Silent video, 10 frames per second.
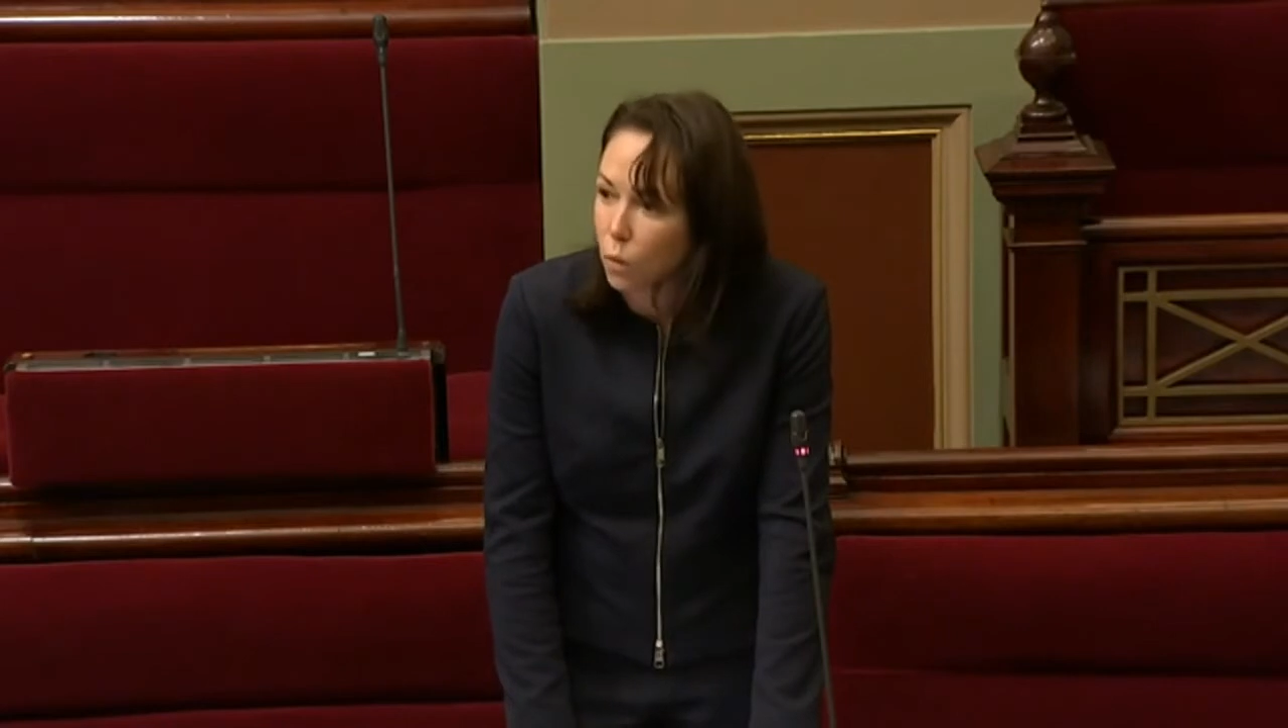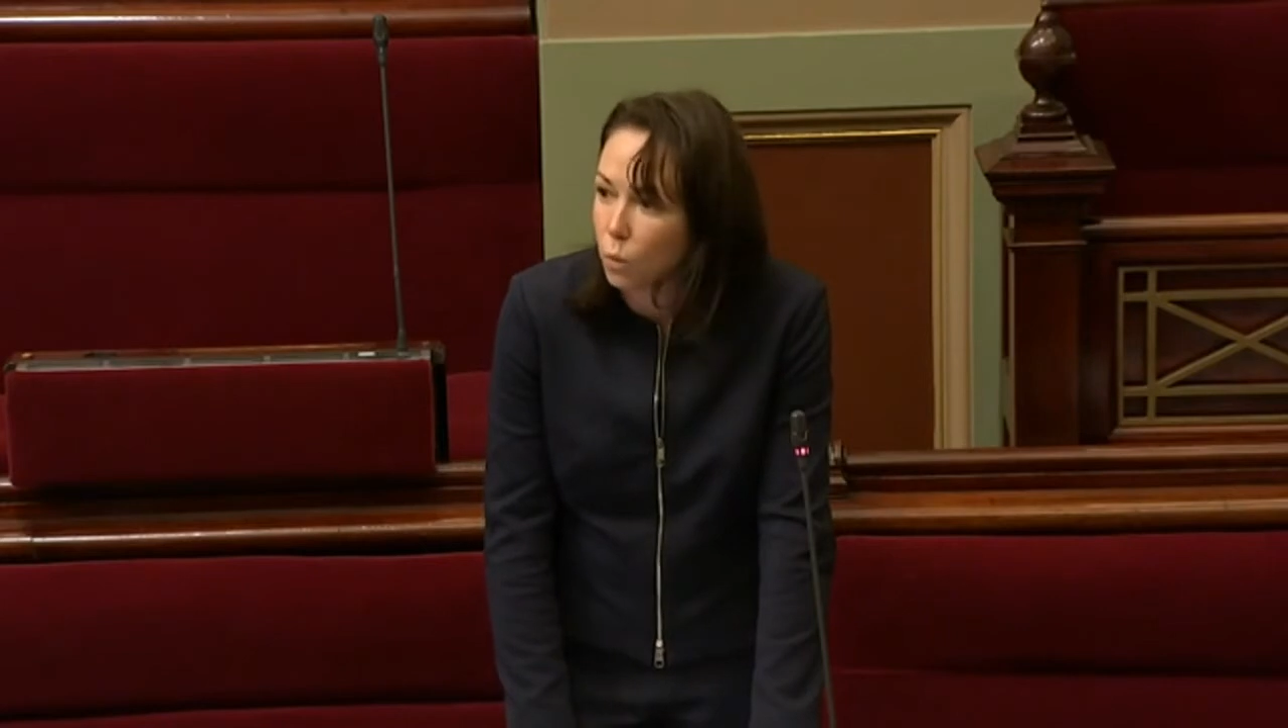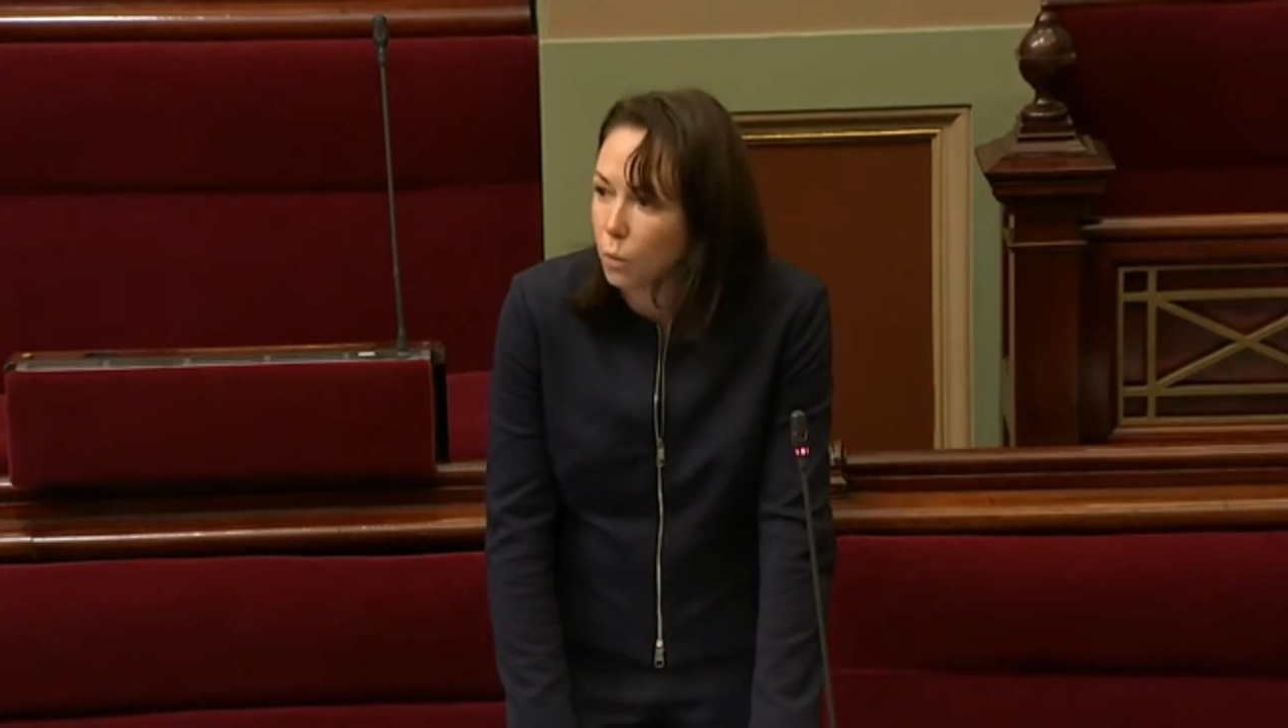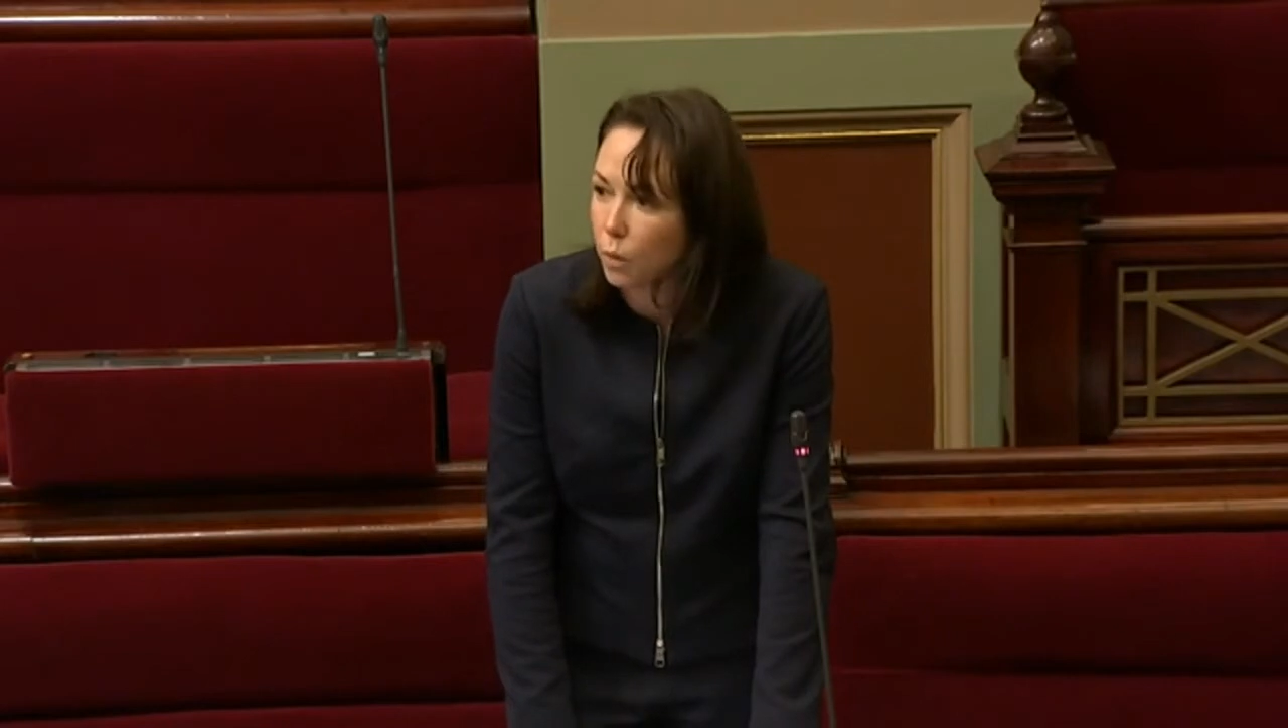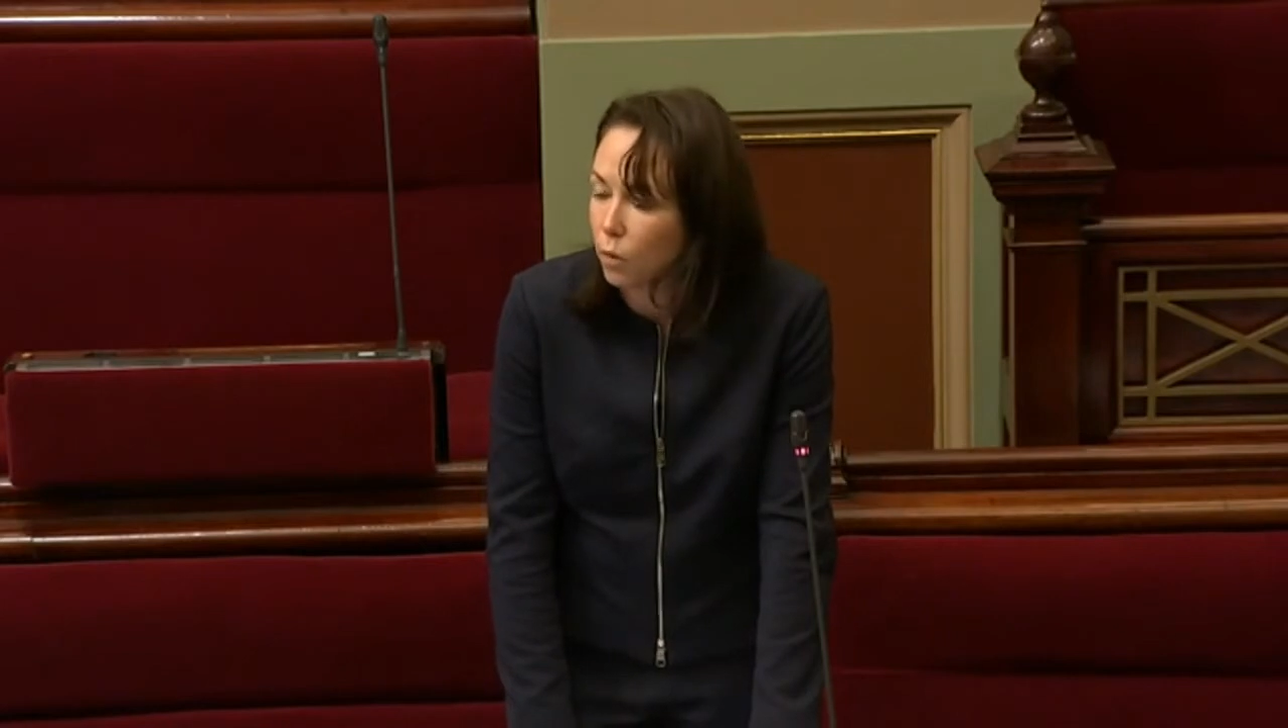who
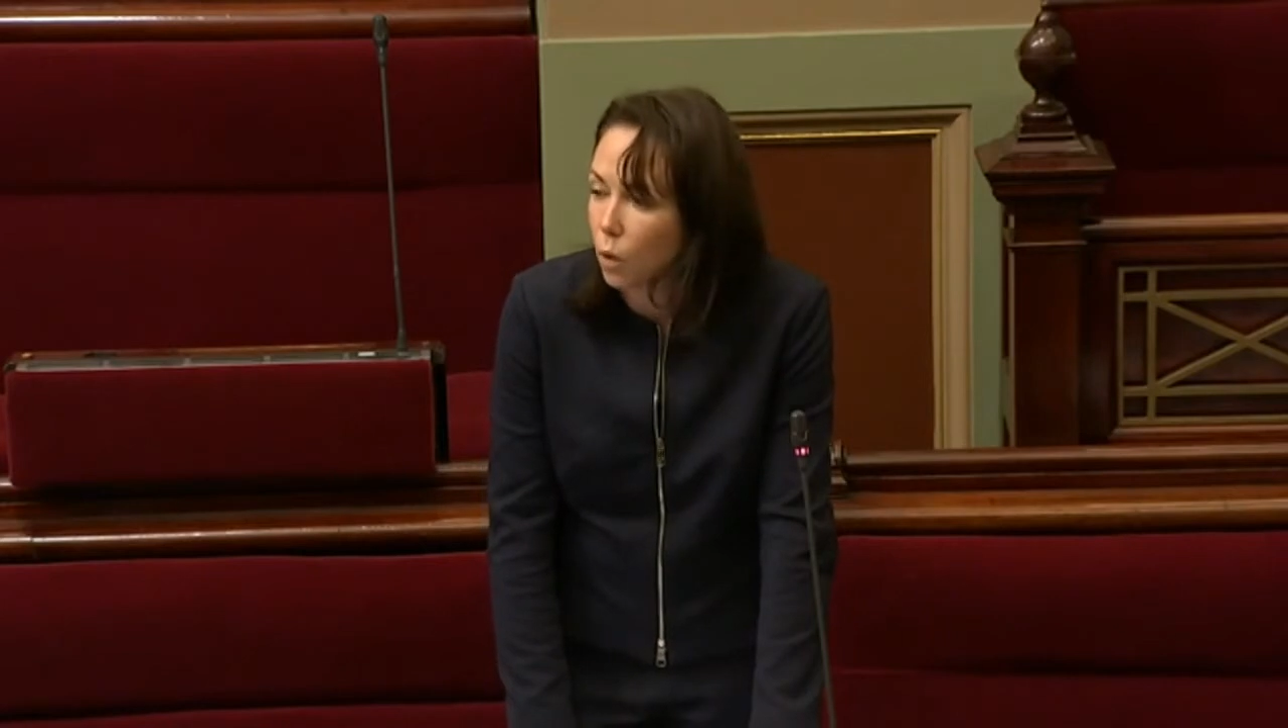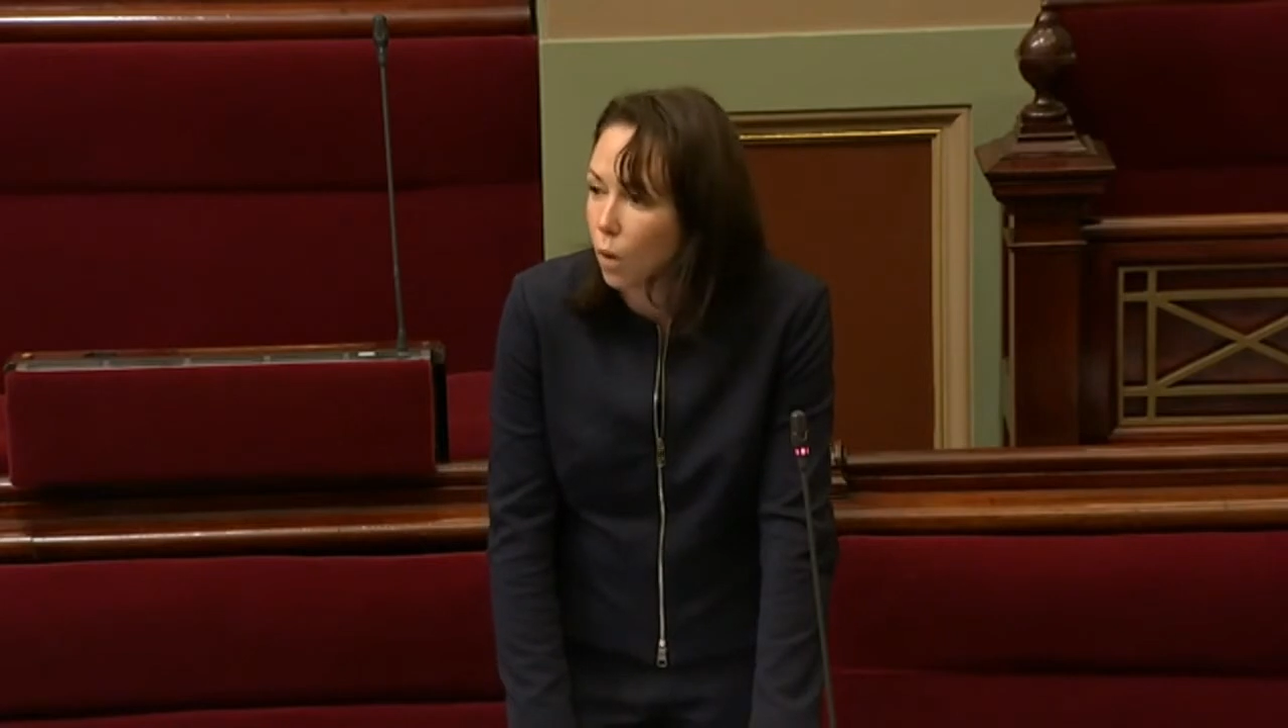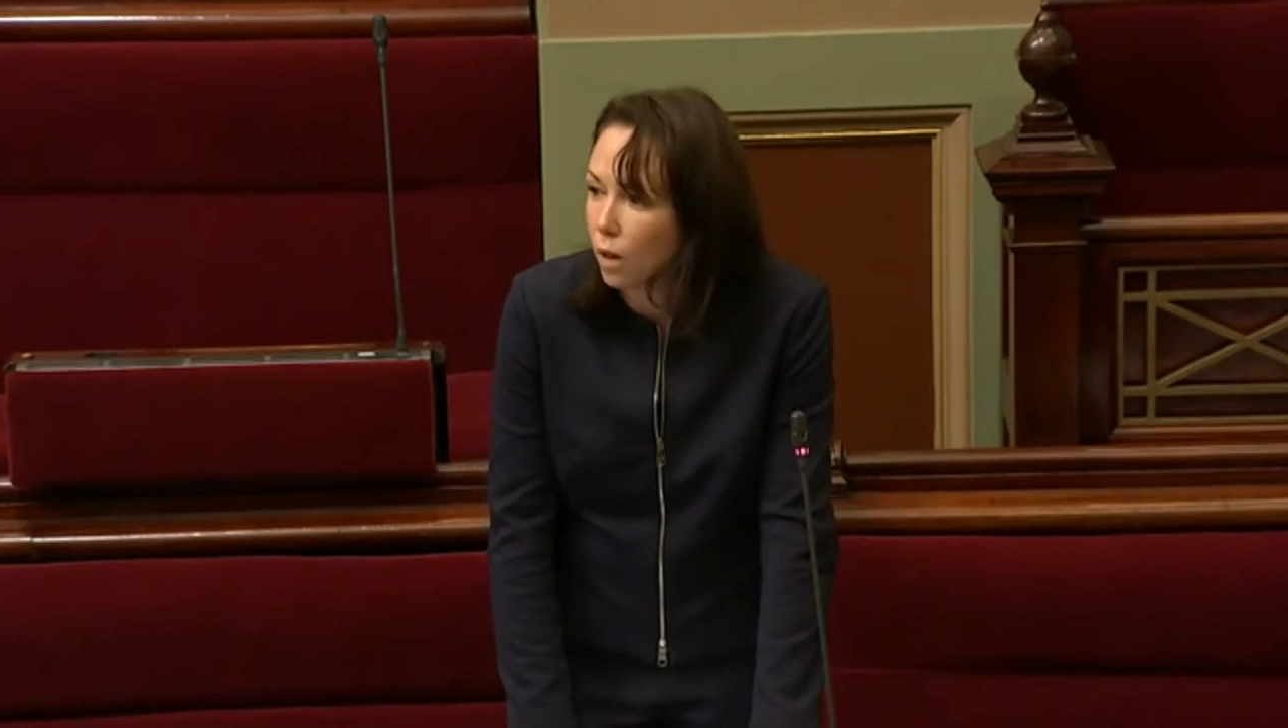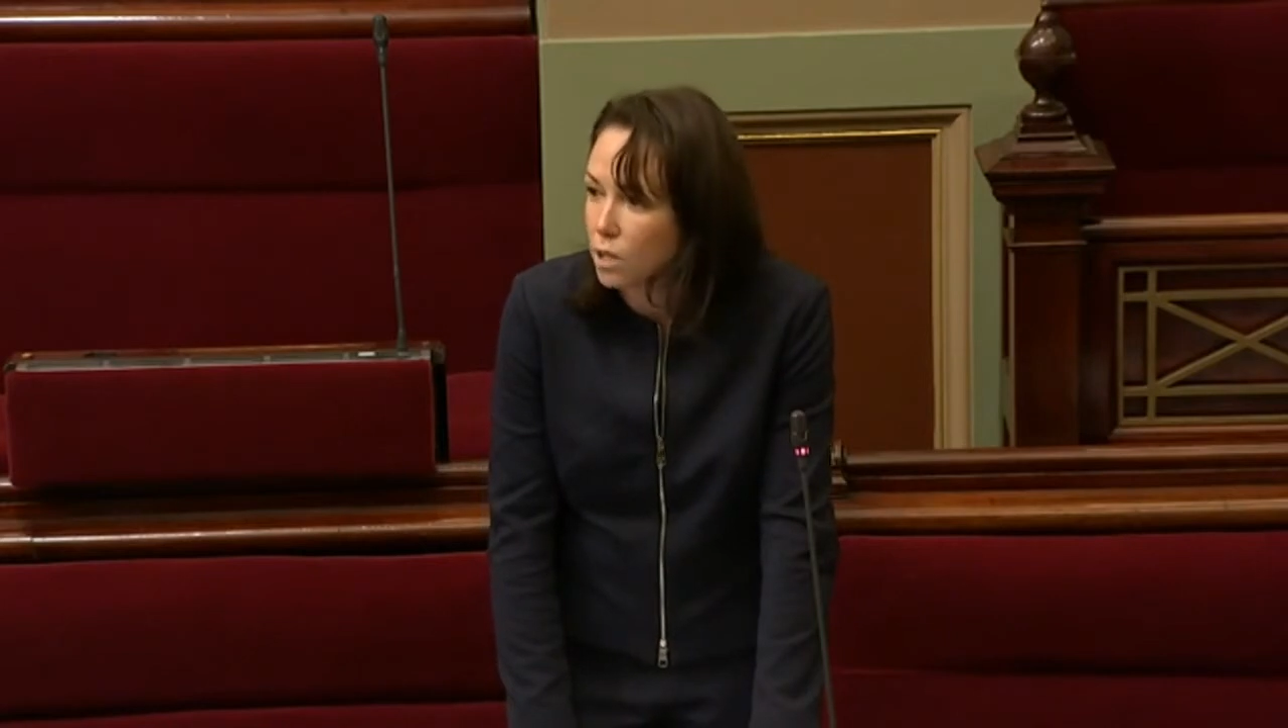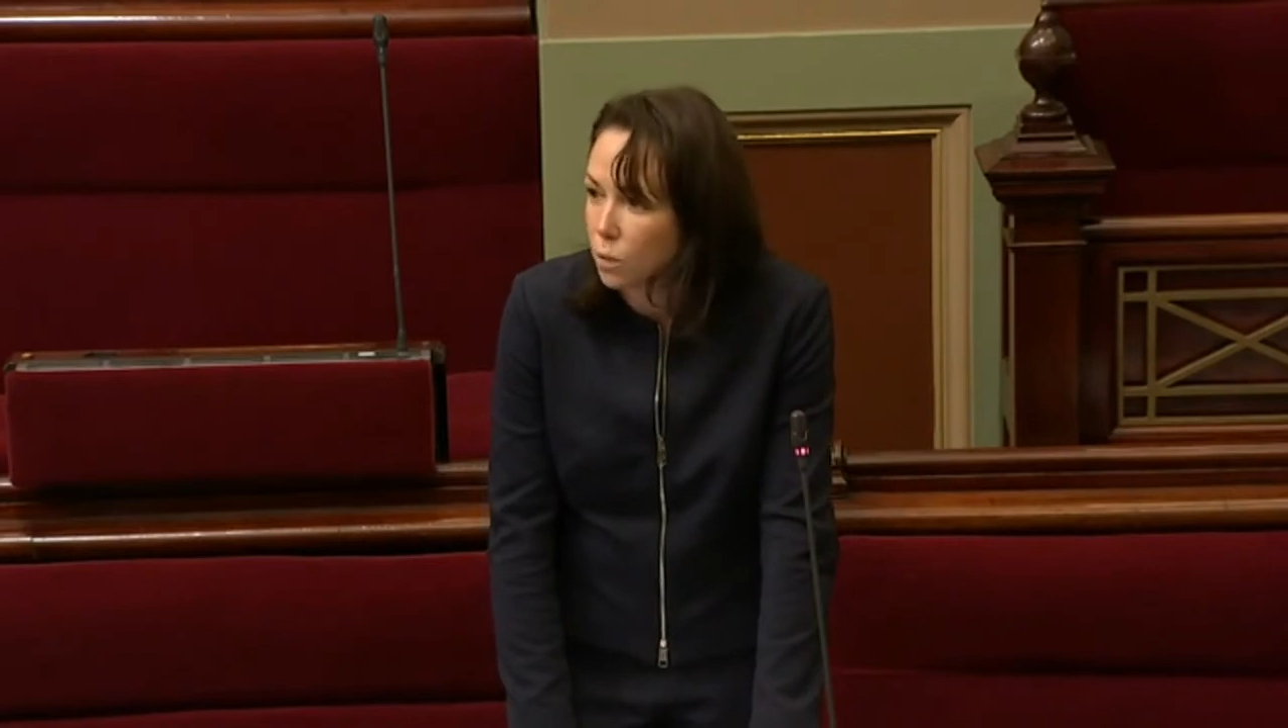would be required